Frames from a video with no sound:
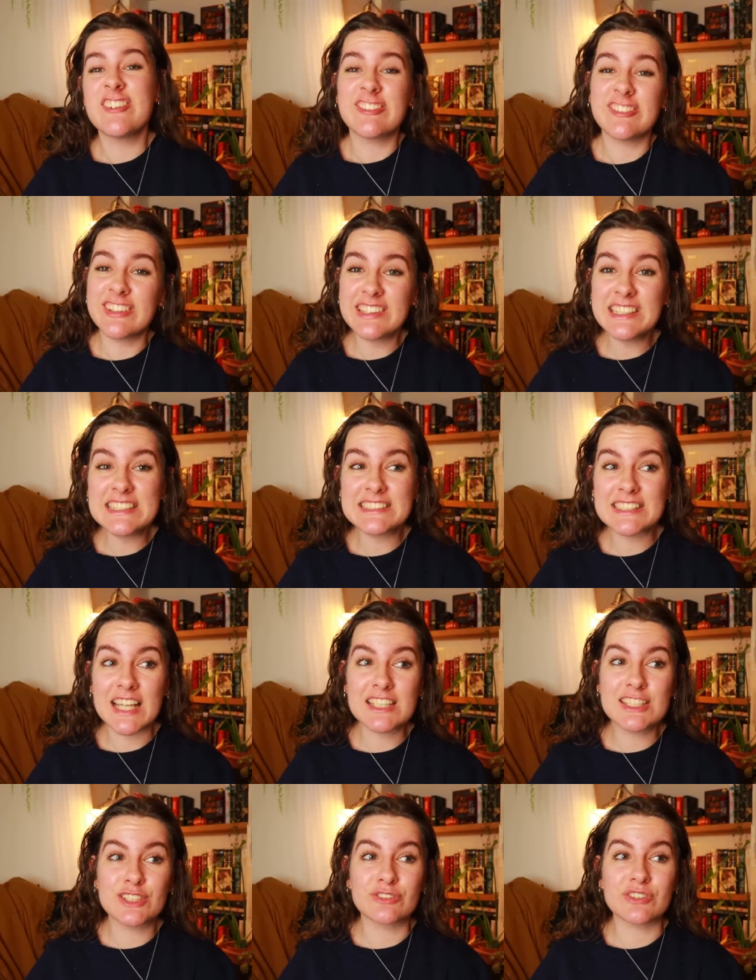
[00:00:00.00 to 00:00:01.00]
really
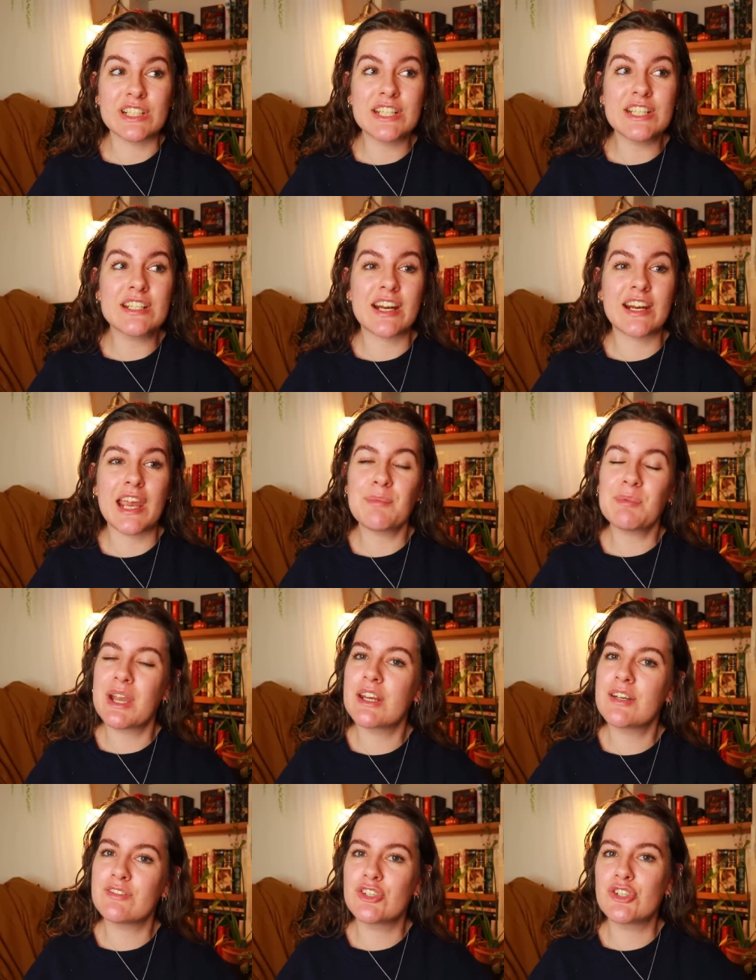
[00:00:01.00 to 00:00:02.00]
sad to read. And I am
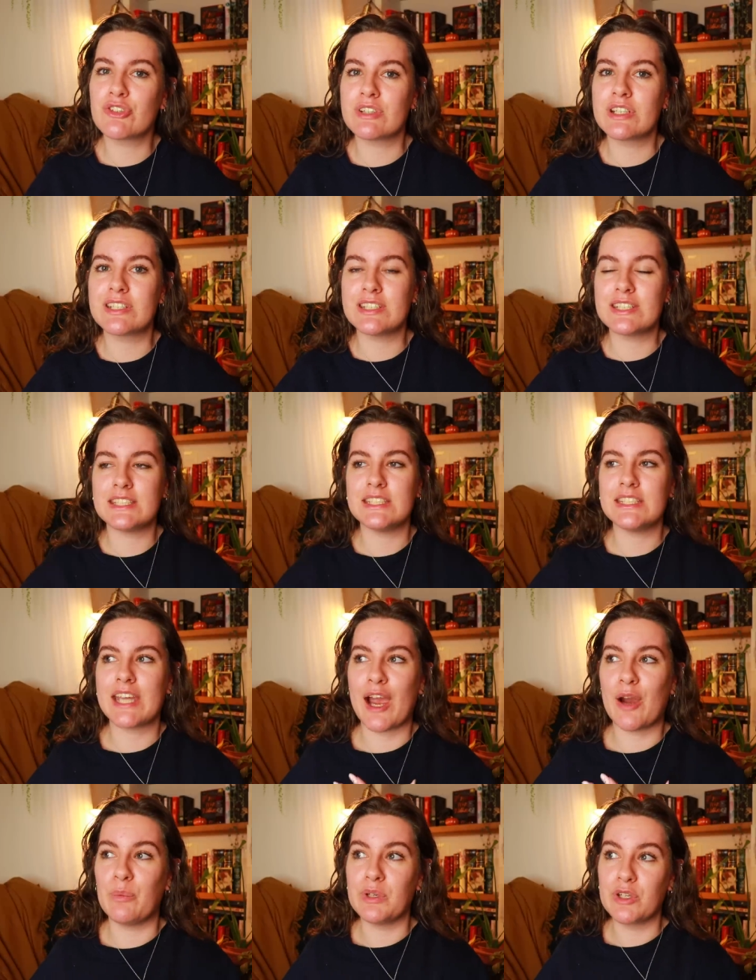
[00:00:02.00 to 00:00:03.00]
kind of intrigued to see
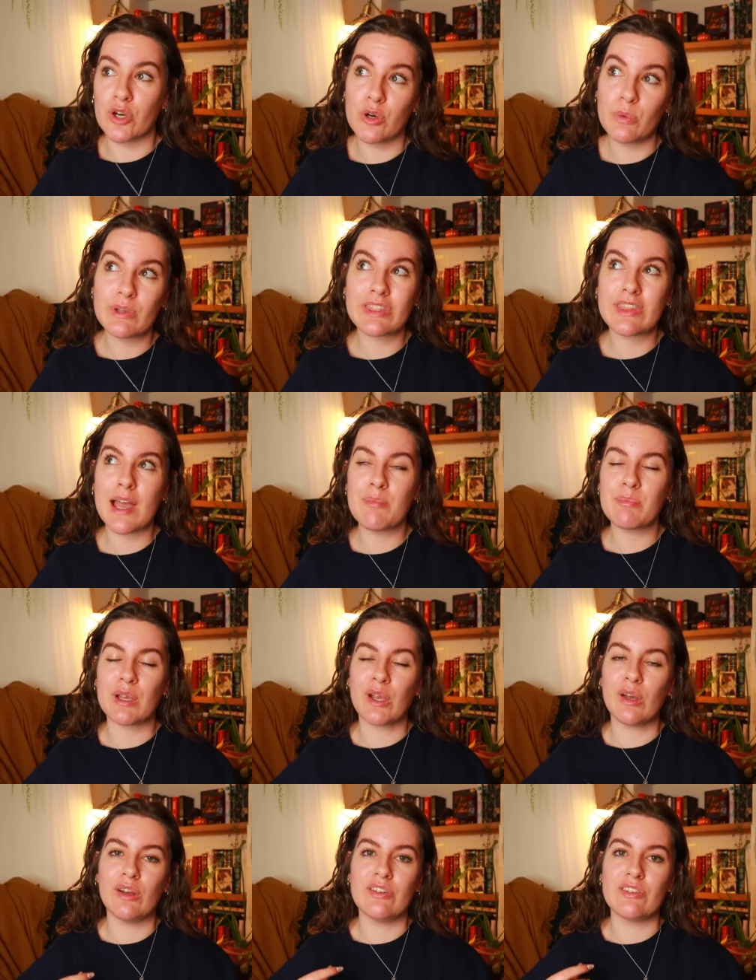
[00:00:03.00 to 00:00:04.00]
how we go with that,
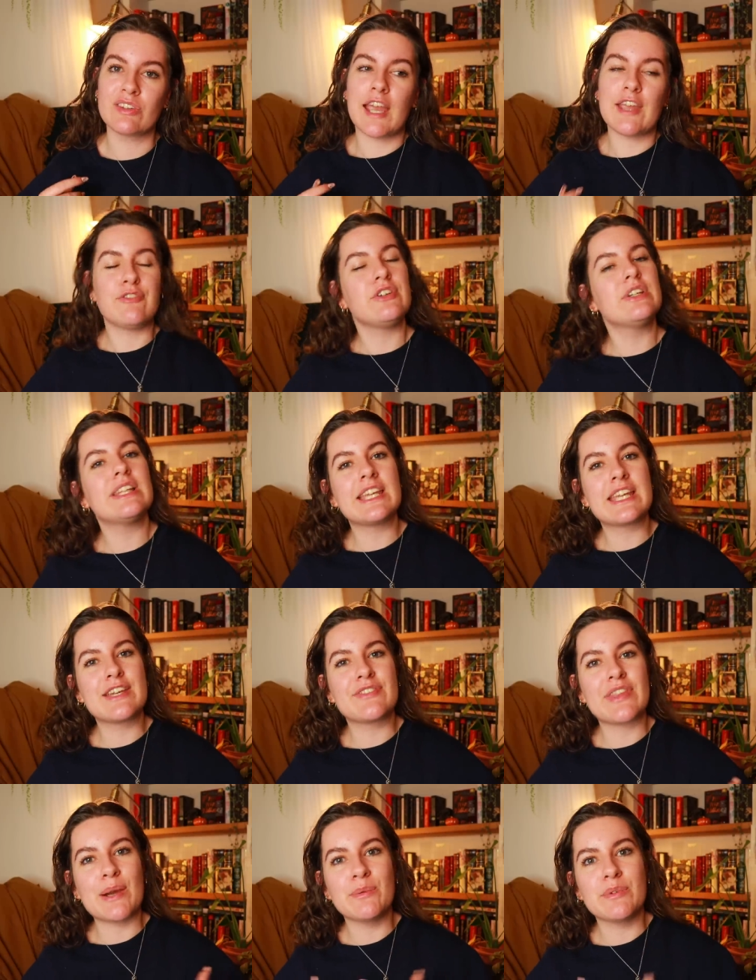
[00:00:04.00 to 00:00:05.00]
because I feel like
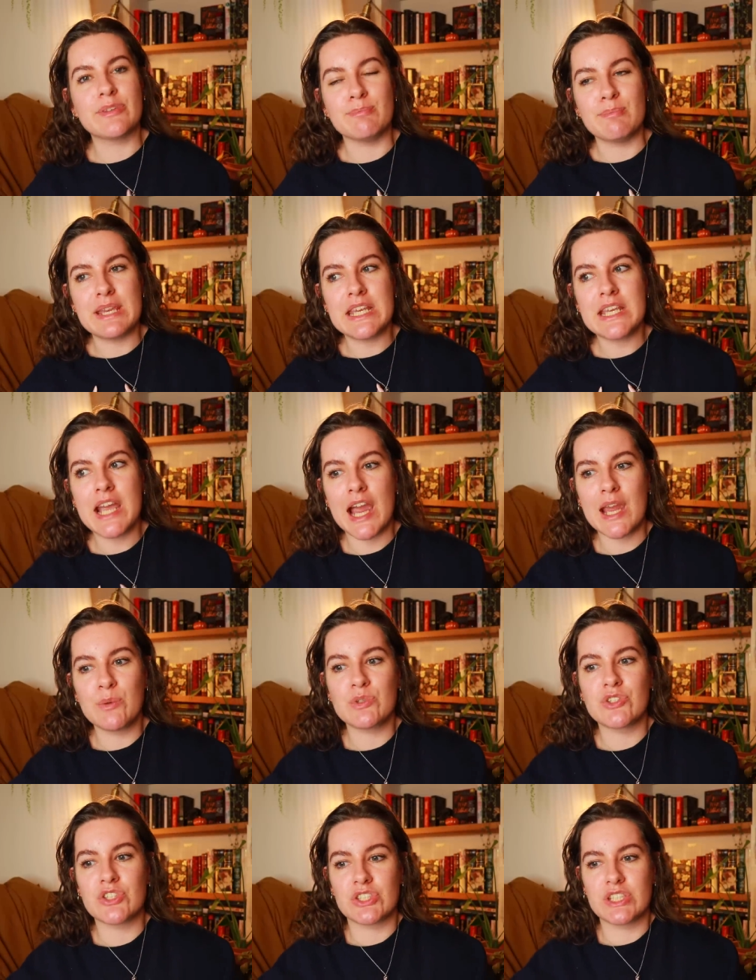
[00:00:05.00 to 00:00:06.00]
if that was me, I
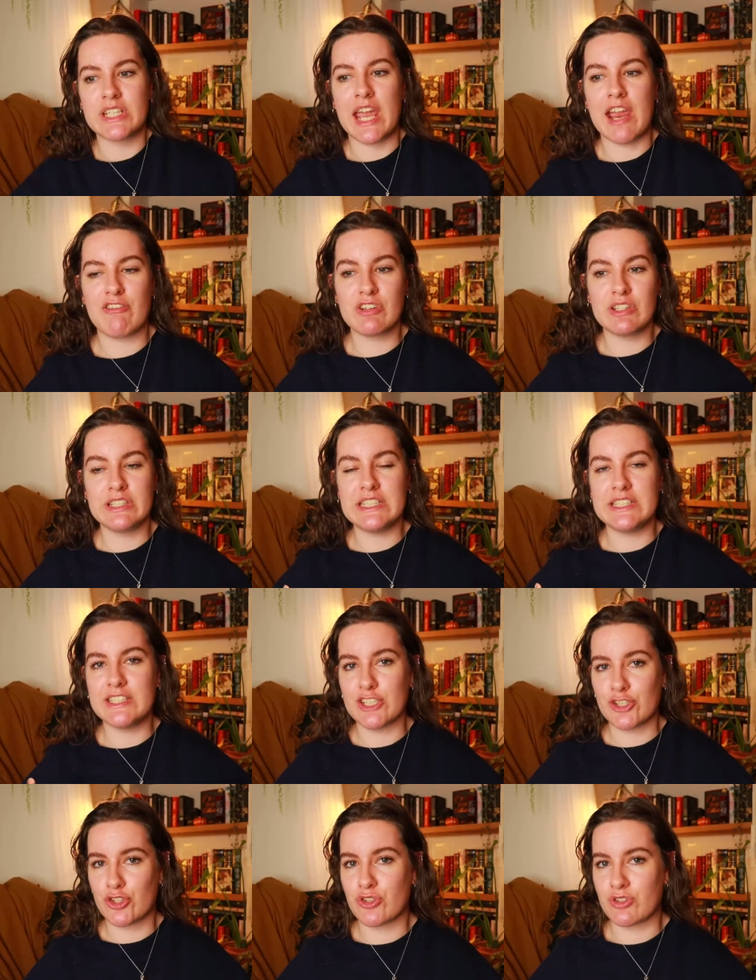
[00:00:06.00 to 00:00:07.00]
would just inherently
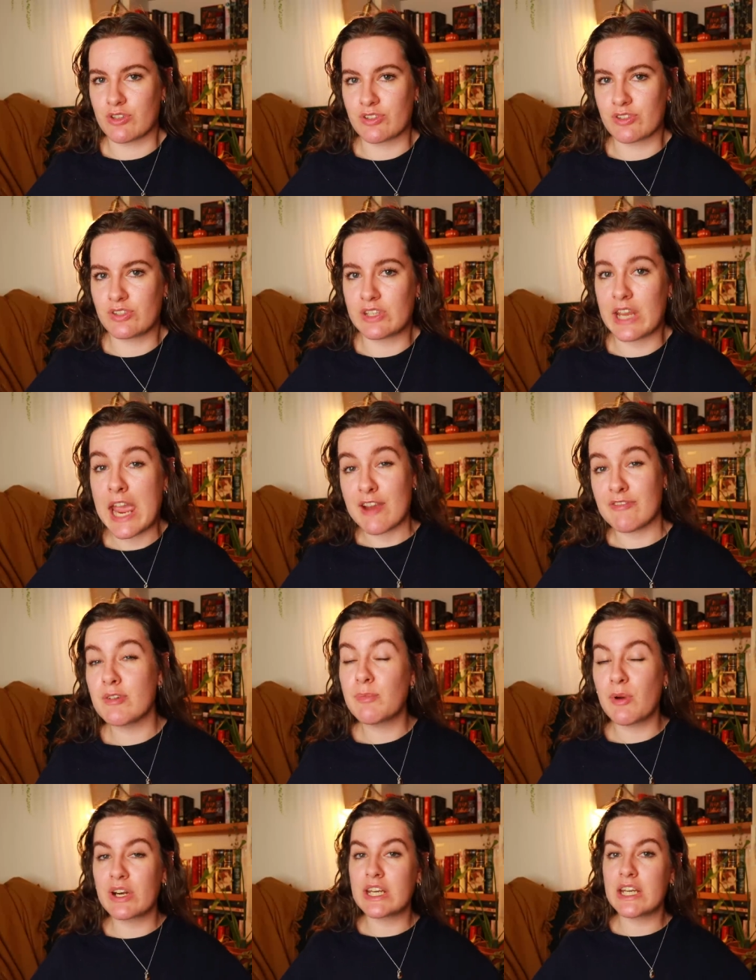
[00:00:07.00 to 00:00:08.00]
distrust
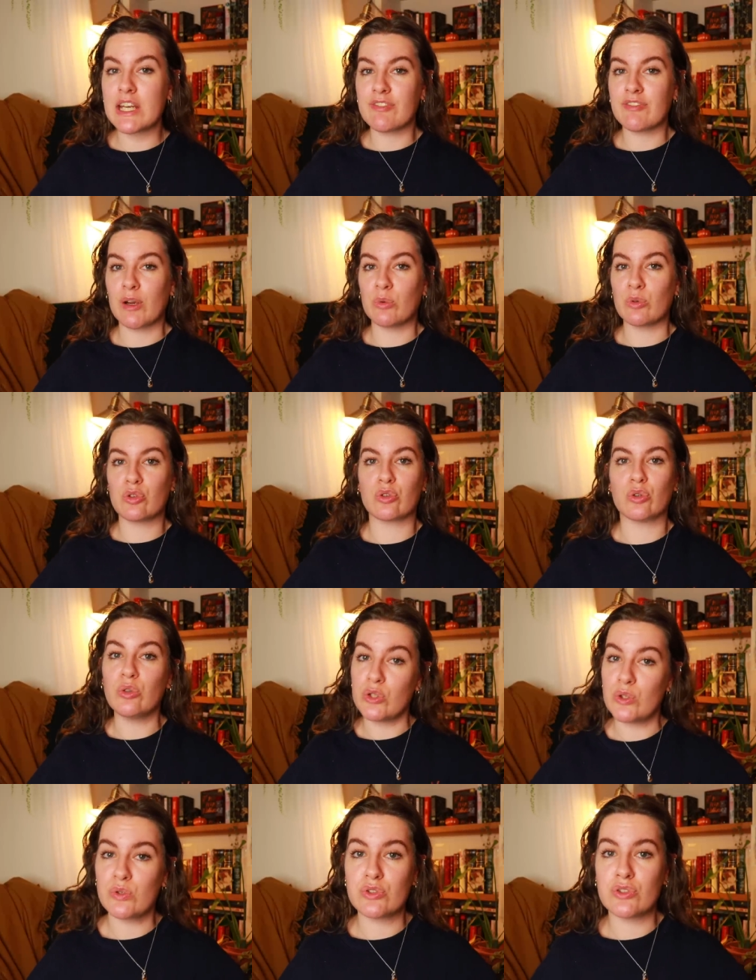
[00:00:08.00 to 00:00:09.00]
everybody if I was so
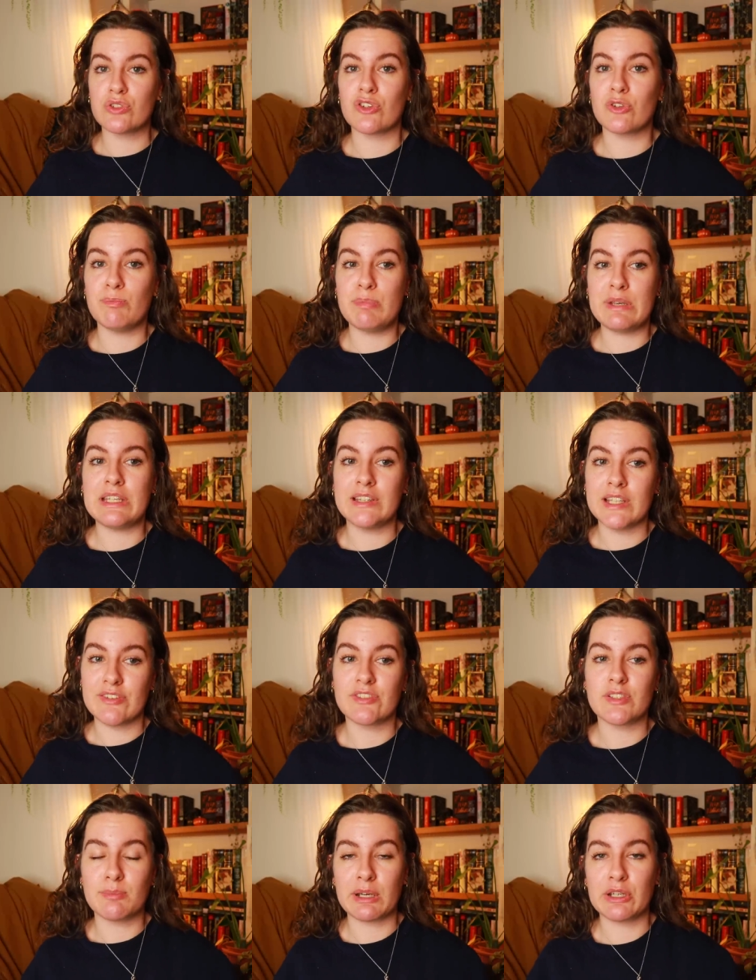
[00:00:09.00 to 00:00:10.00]
used to just being
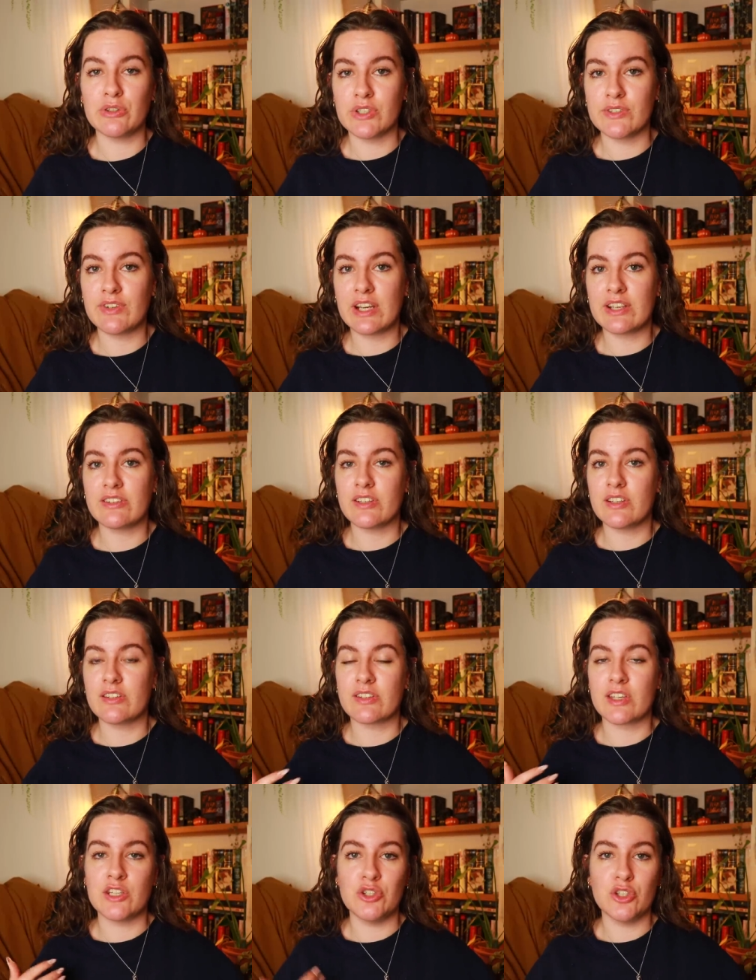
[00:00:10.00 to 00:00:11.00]
left to my own devices
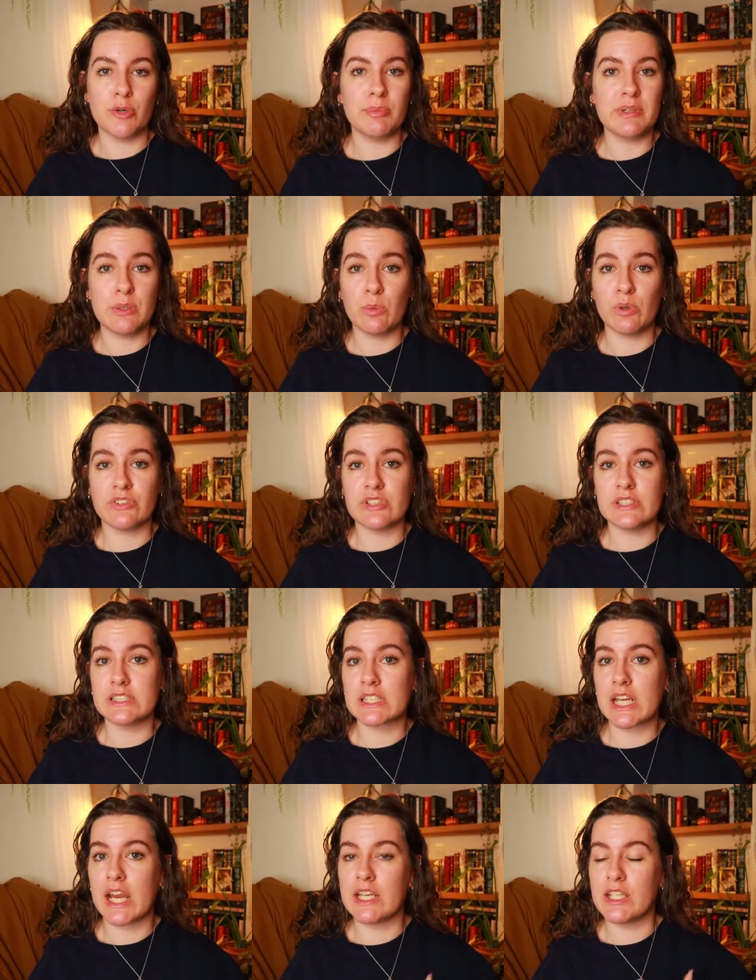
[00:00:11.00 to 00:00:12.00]
and nobody wanting
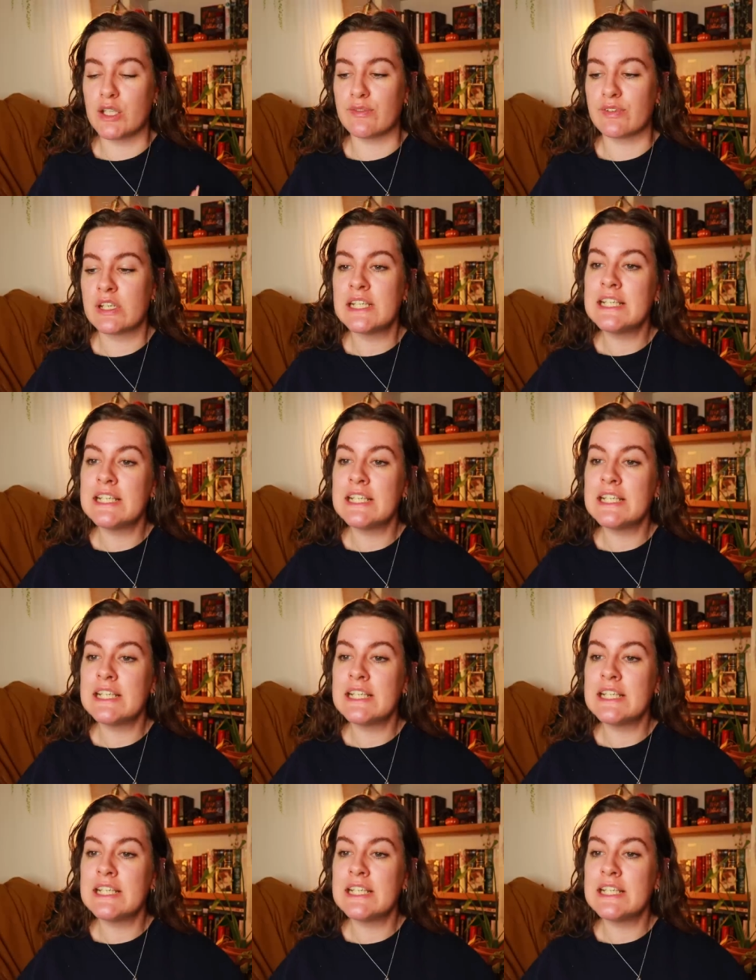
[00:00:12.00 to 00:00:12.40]
to kind of